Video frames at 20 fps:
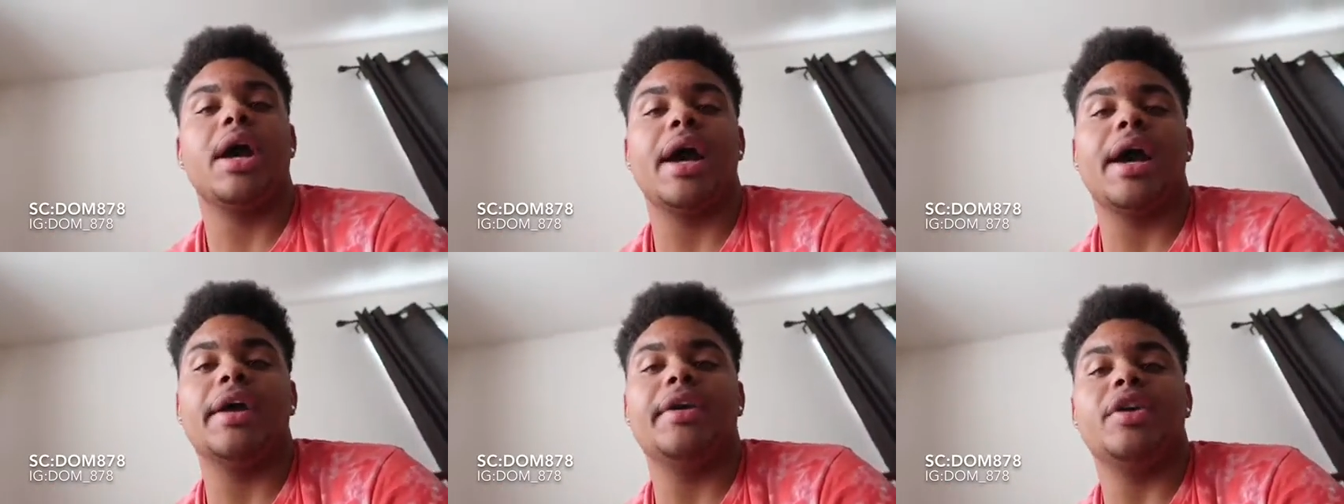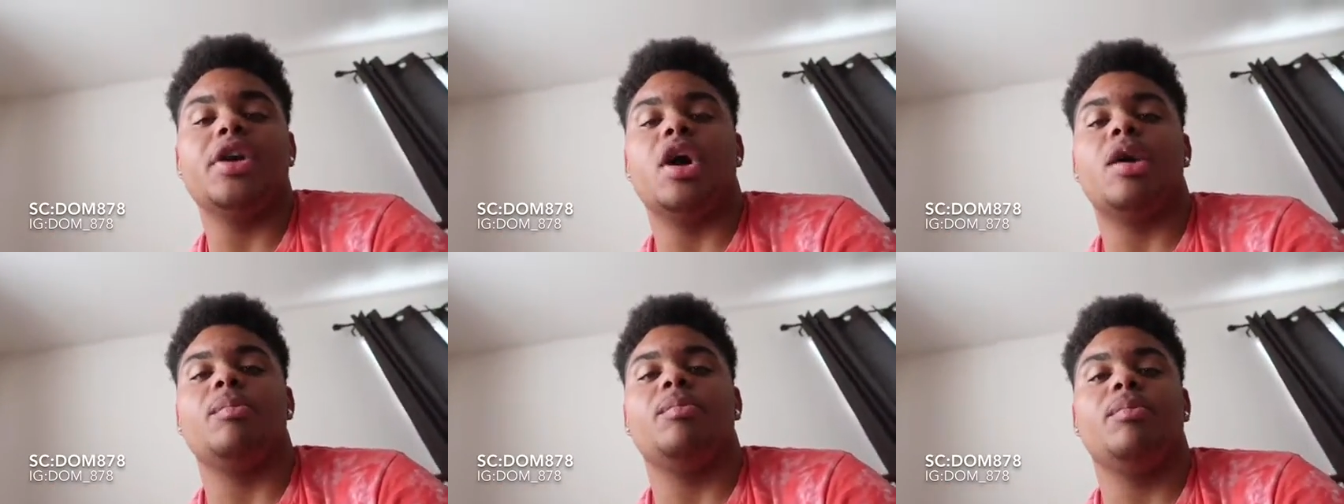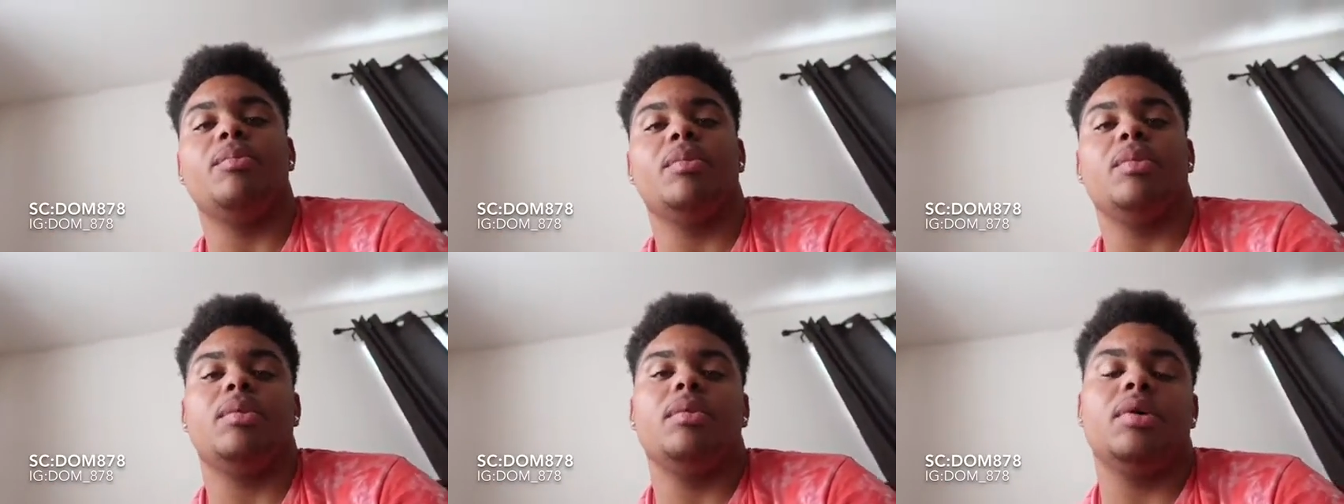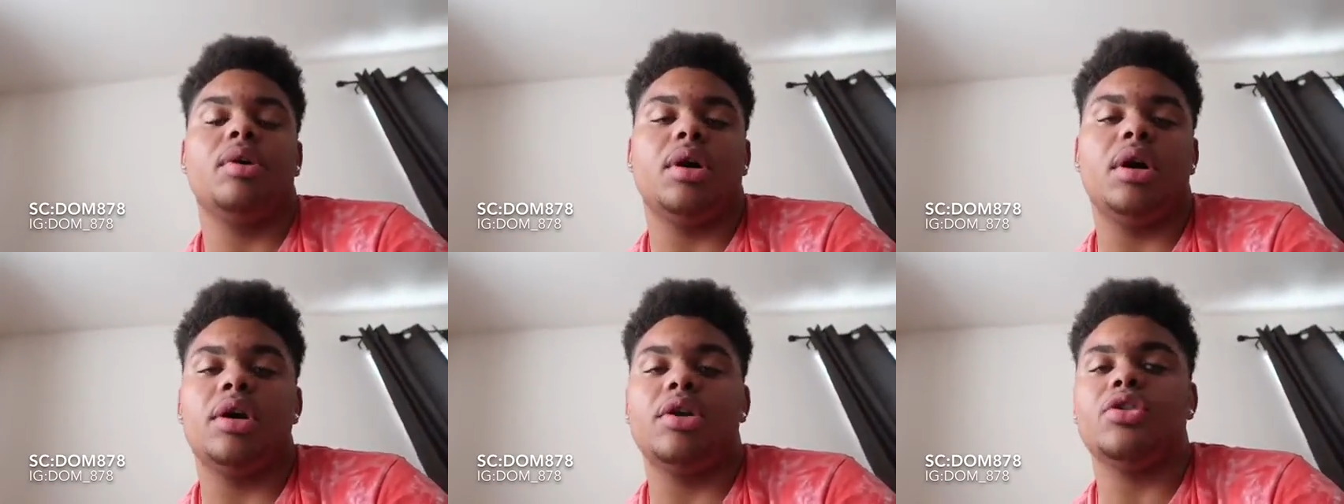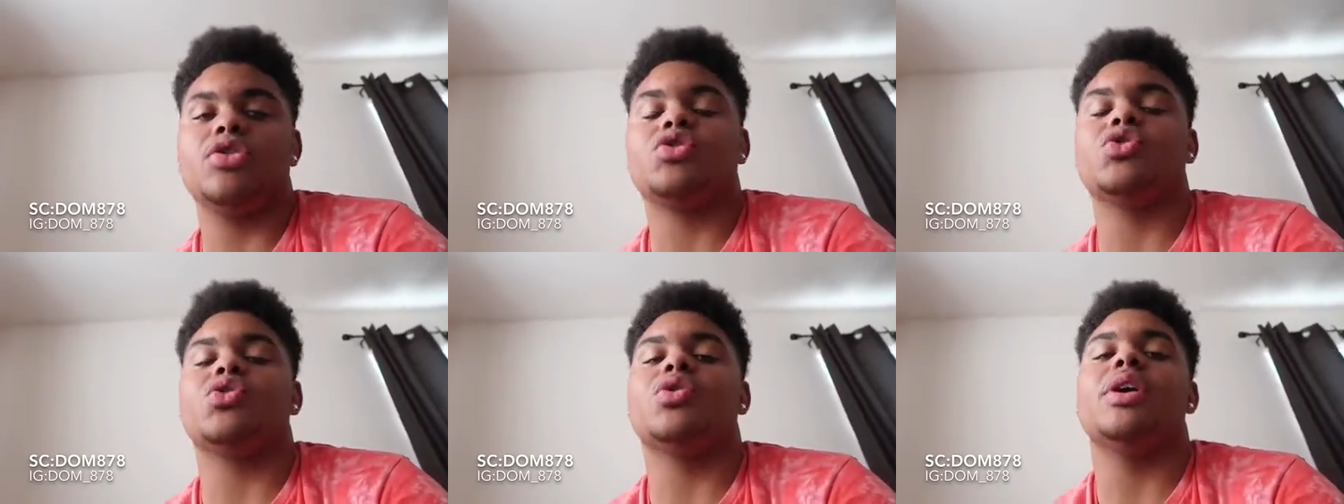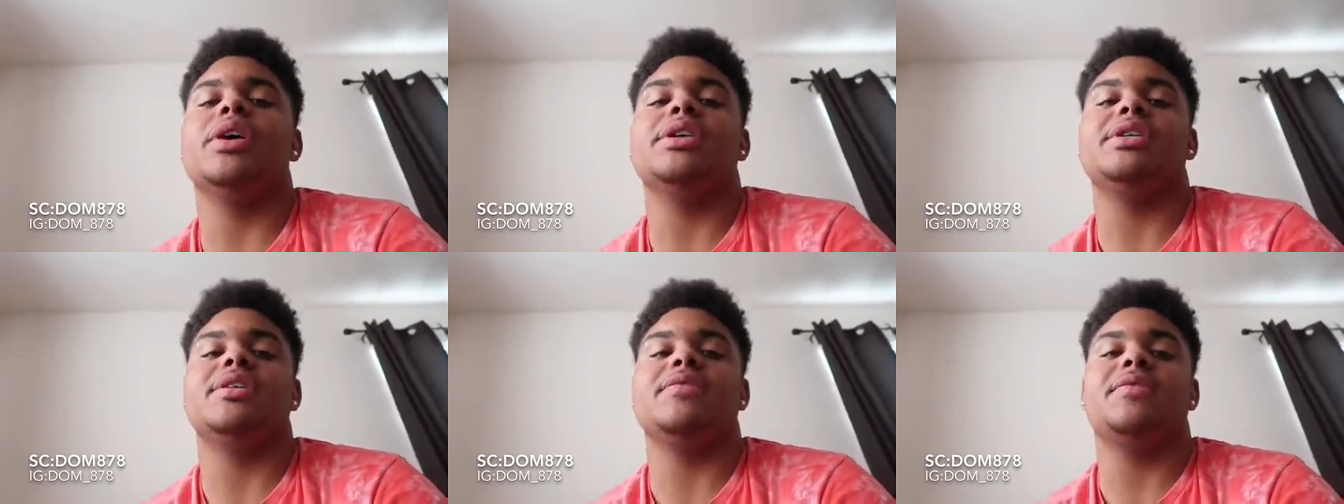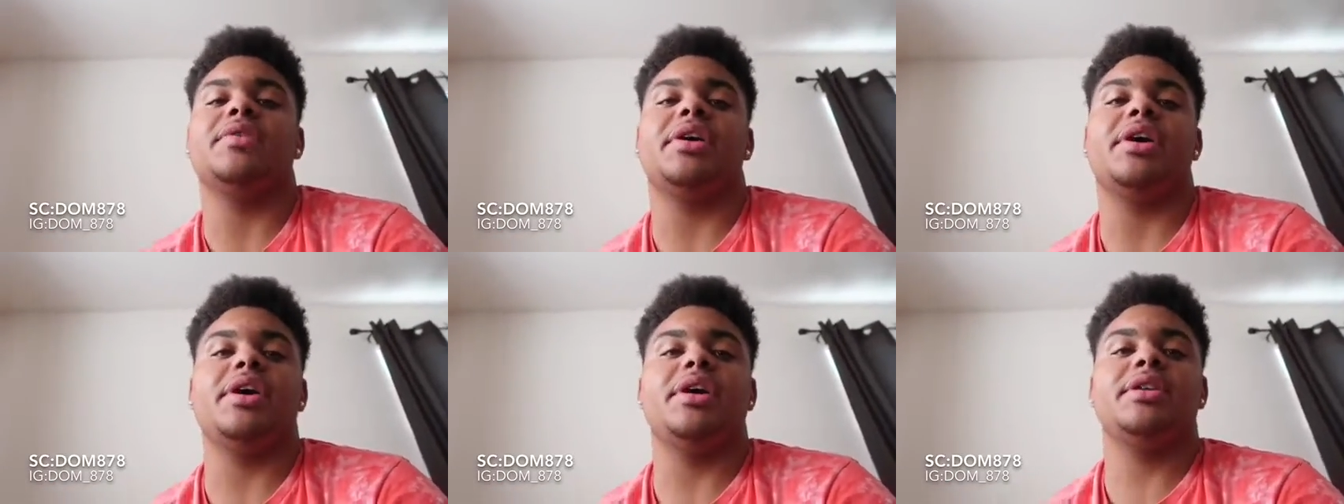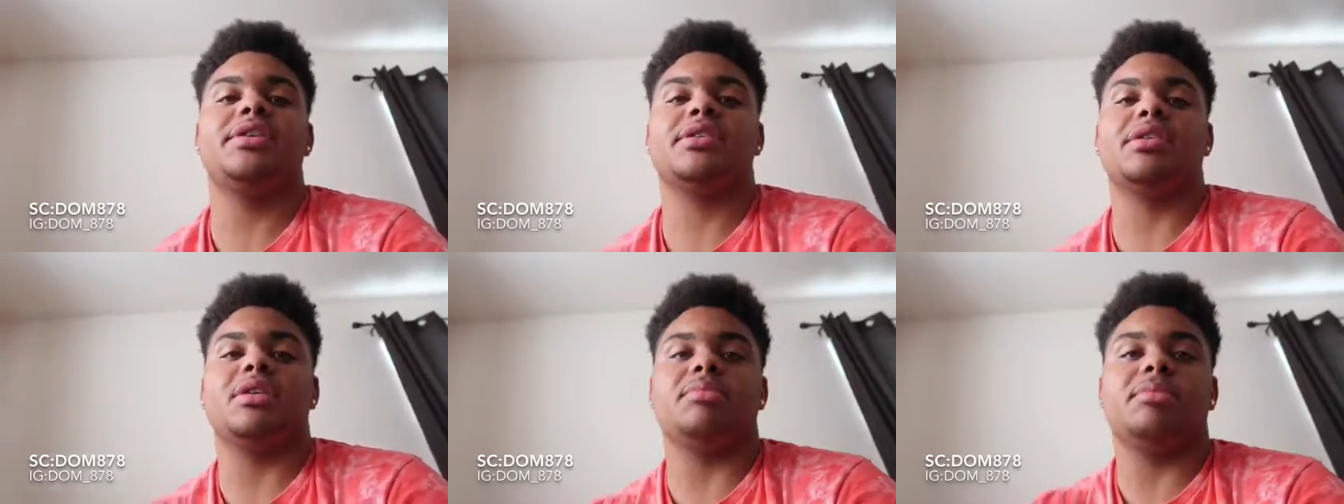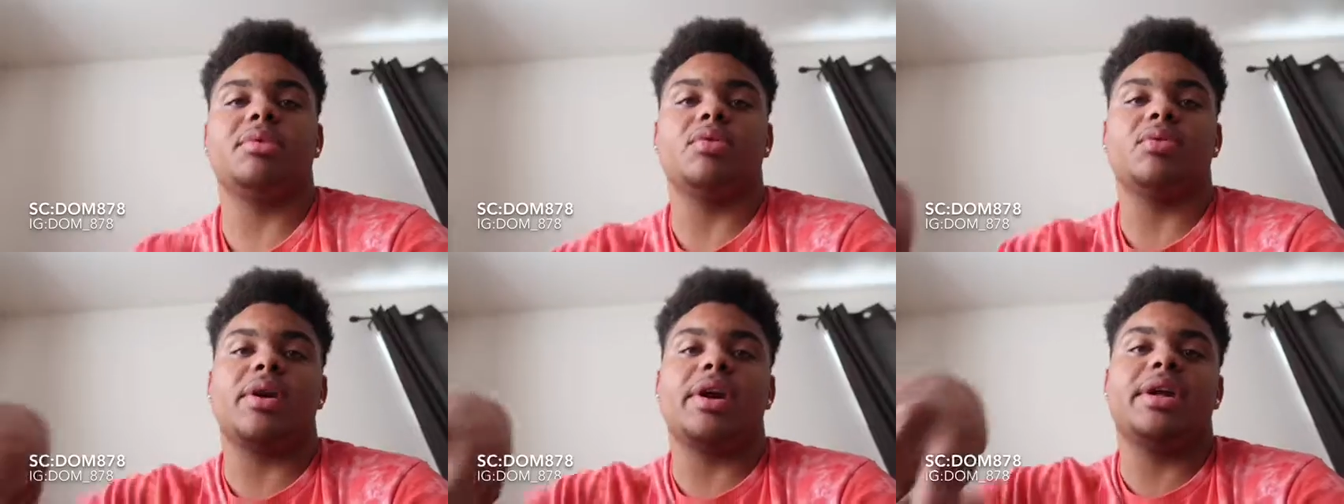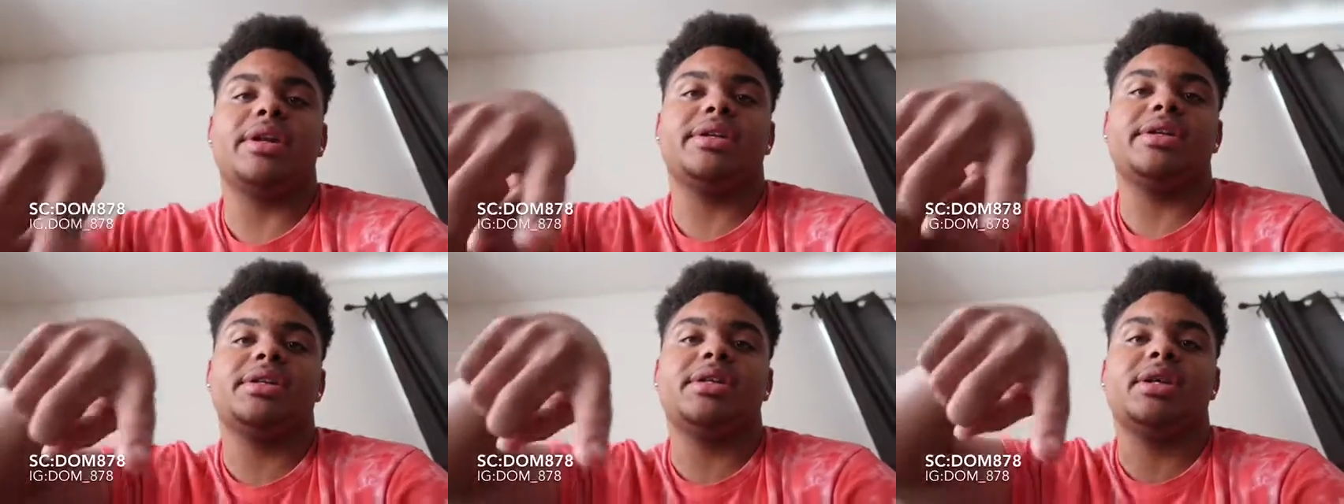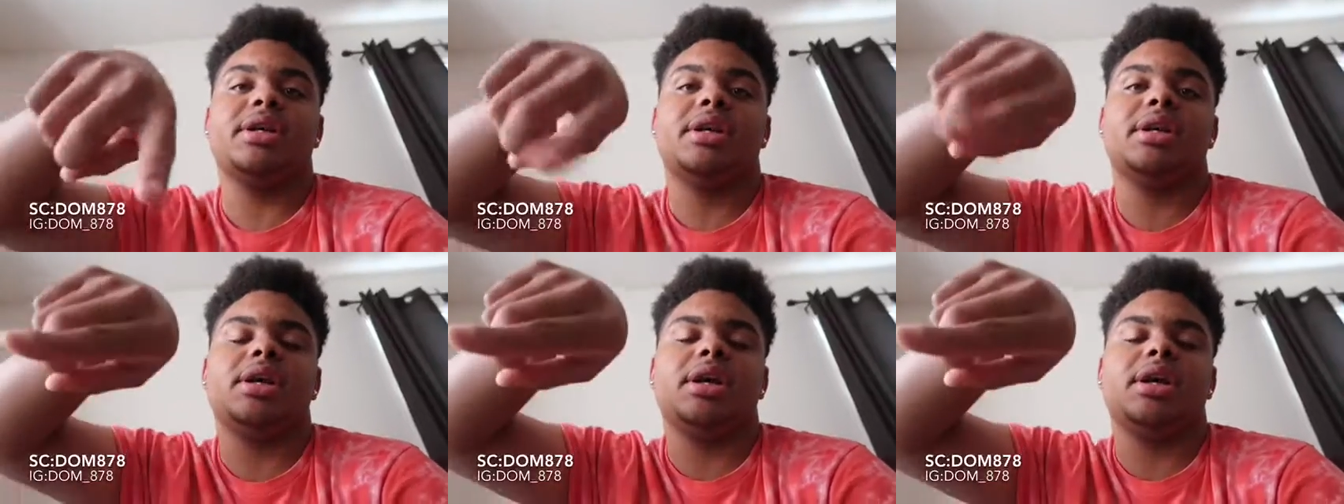at Dom underscore eight seven eight. It's gonna be right